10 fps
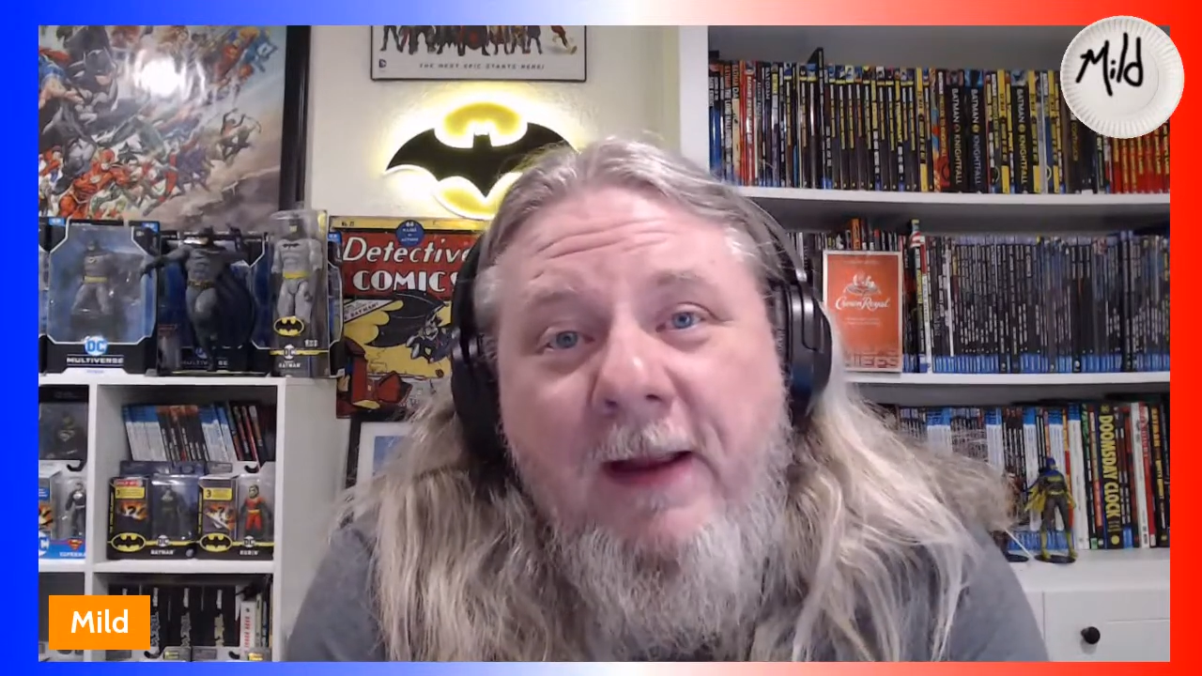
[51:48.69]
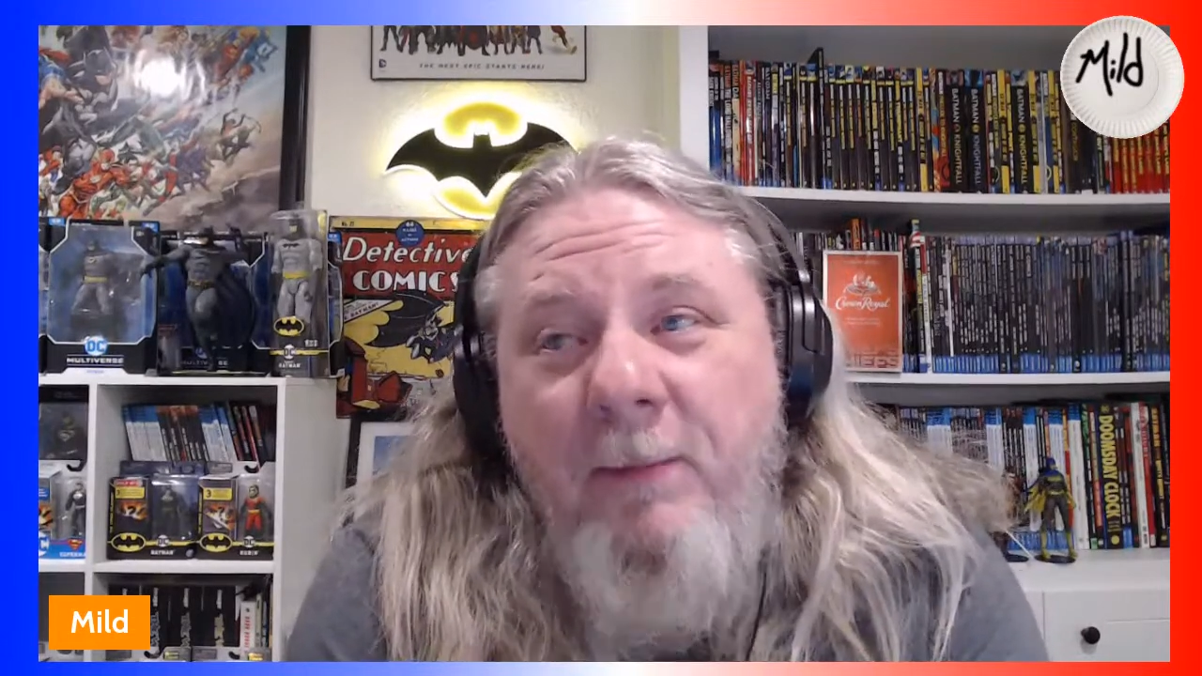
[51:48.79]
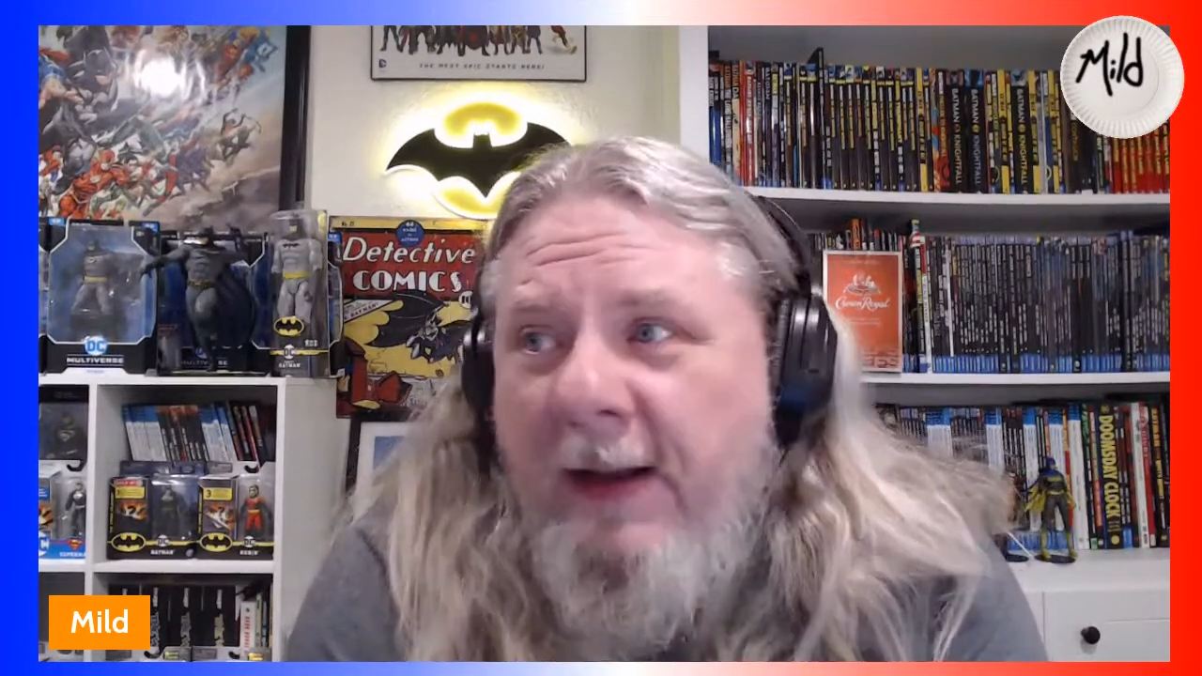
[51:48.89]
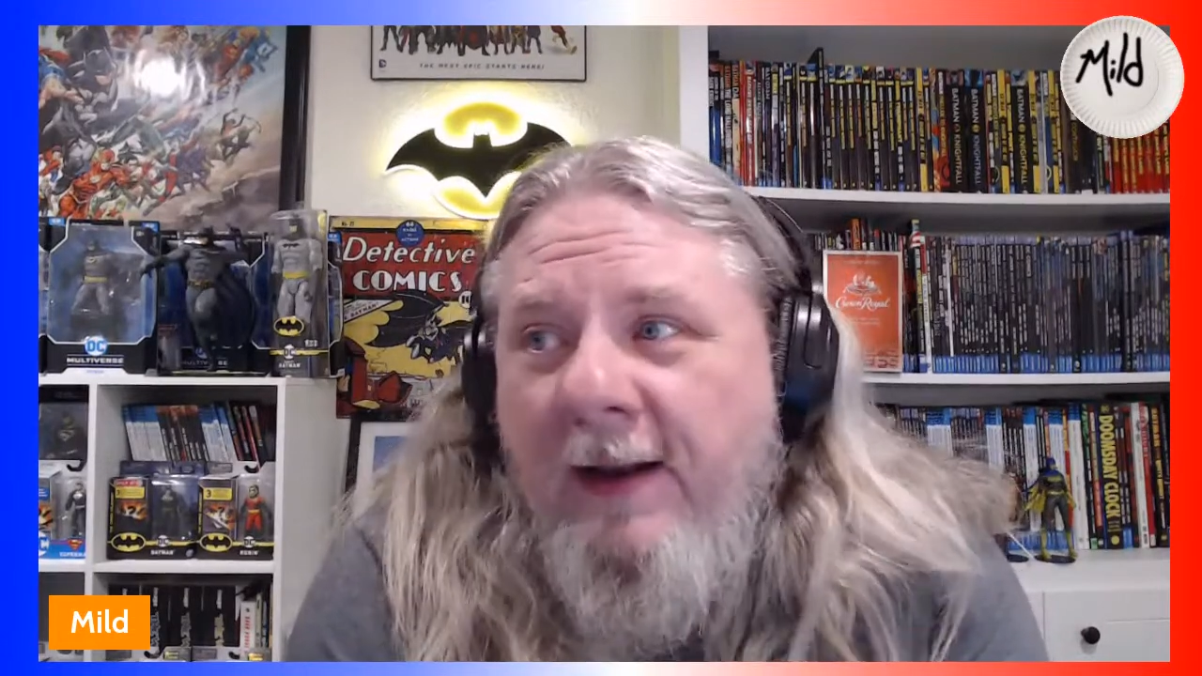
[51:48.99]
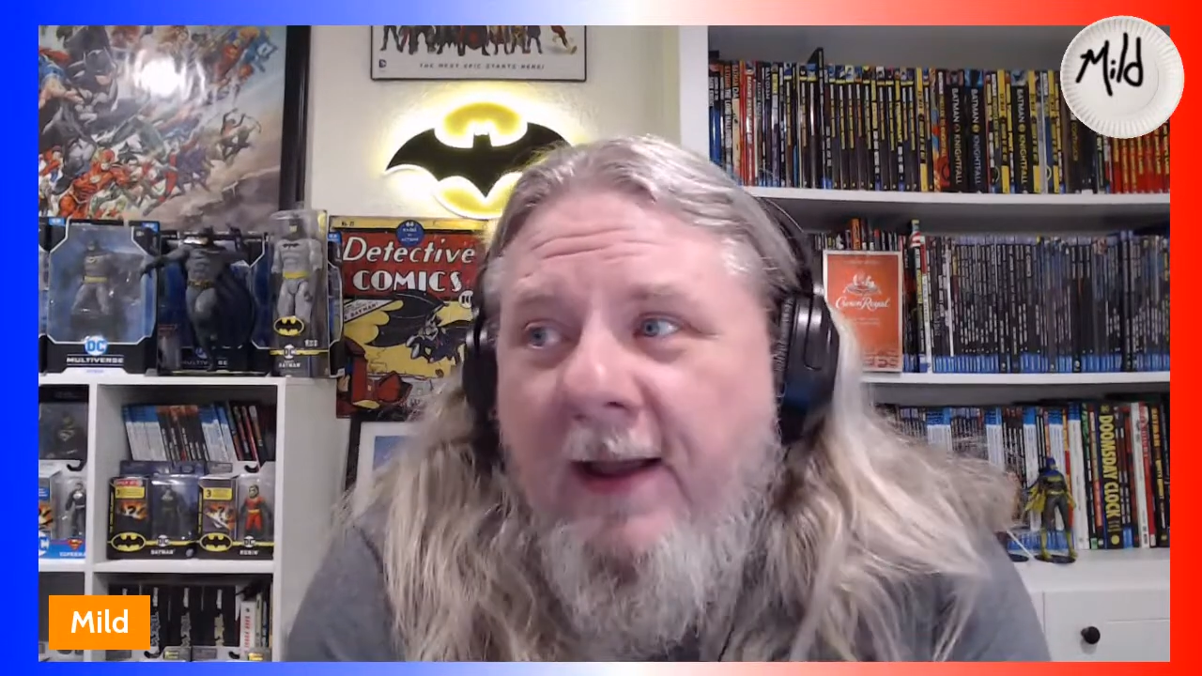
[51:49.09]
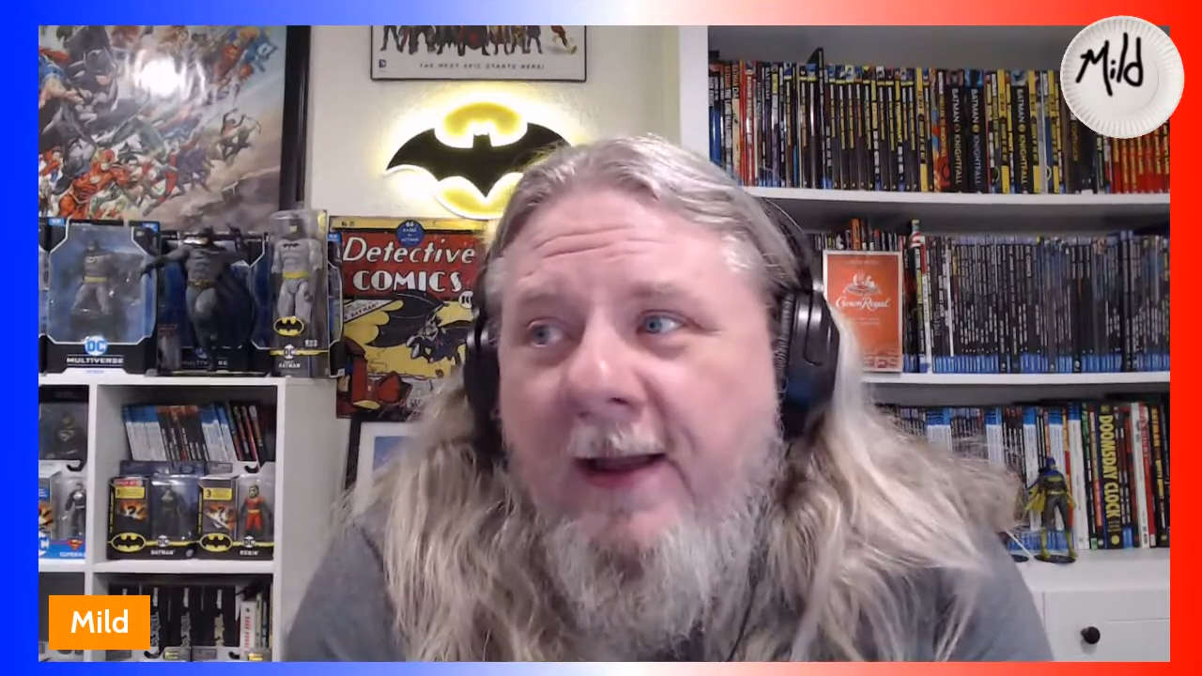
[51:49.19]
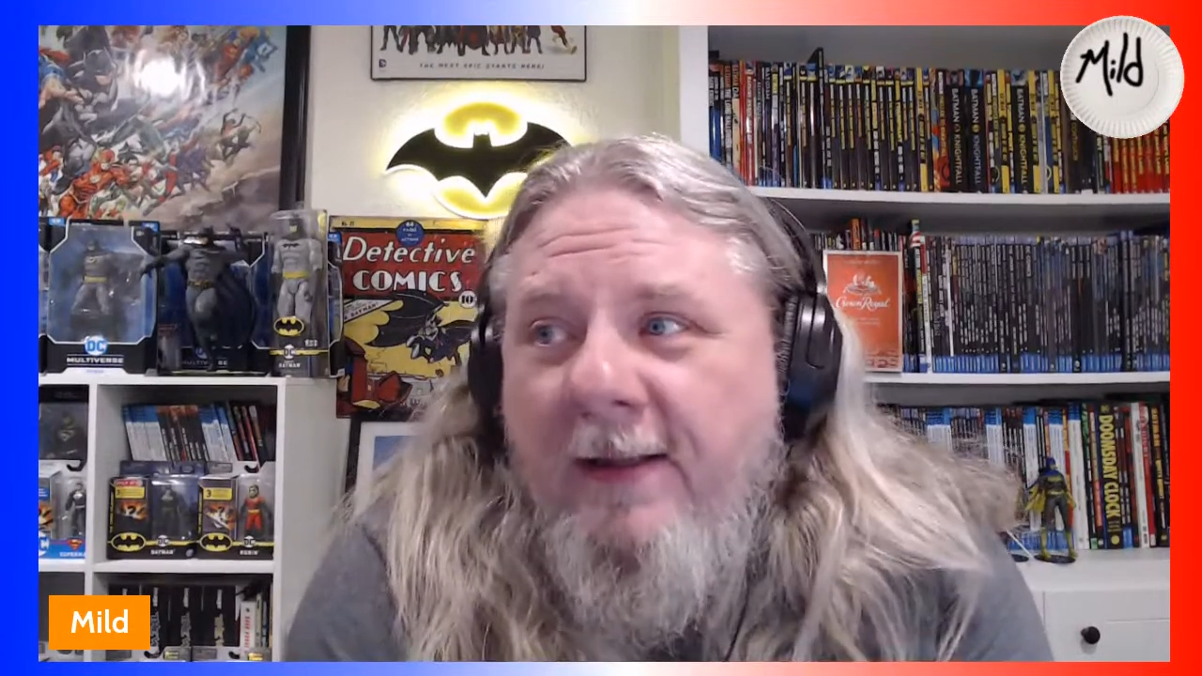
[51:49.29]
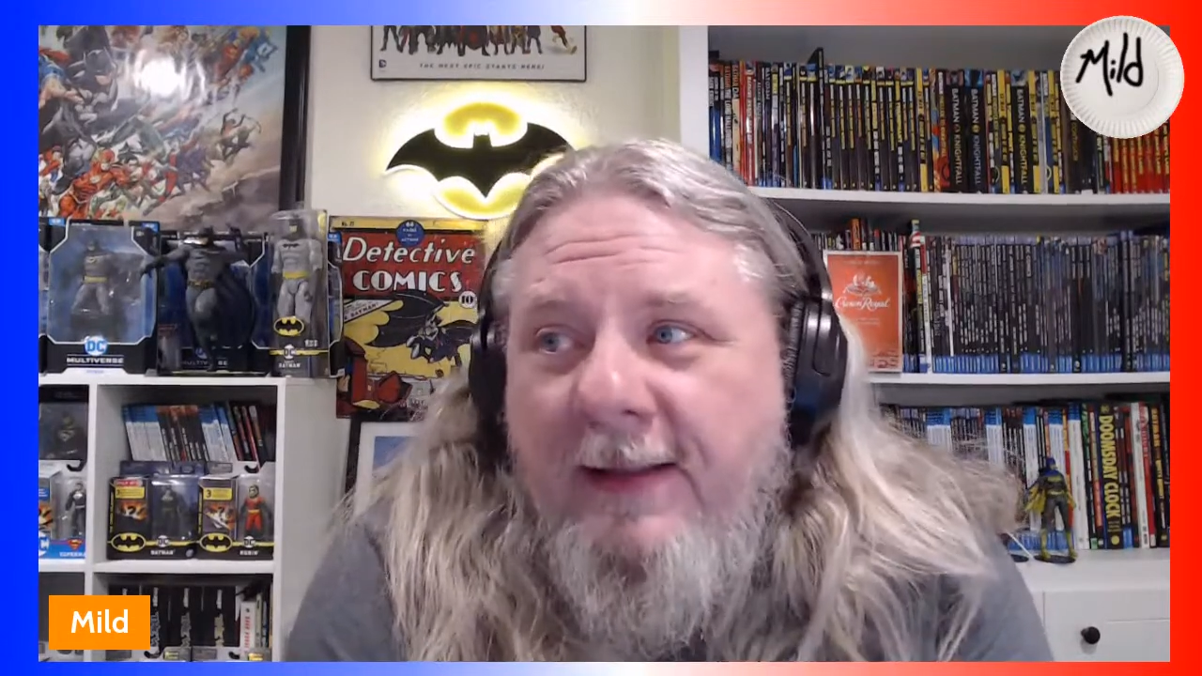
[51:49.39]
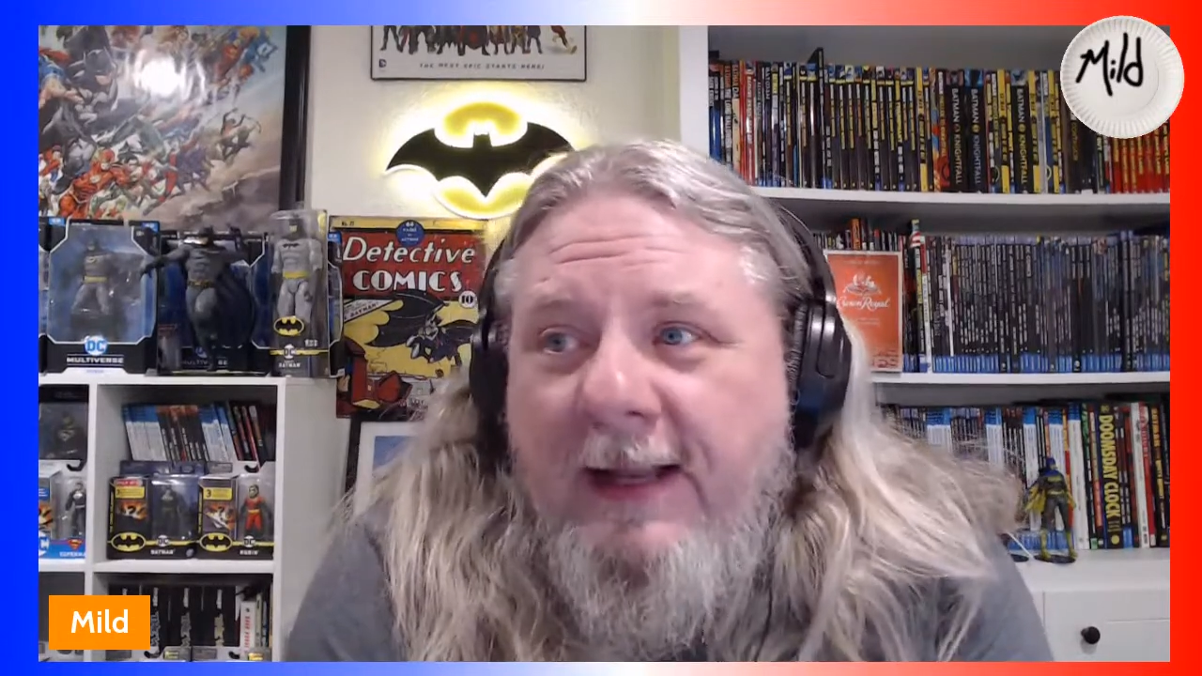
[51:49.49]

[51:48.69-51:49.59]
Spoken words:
I mean, the